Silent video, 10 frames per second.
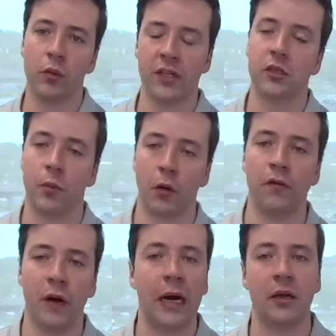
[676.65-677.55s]
risk
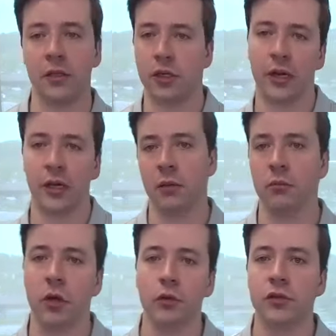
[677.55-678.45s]
profile and try to
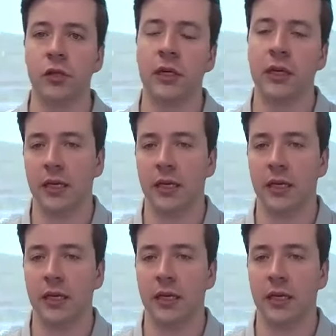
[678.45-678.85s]
keep those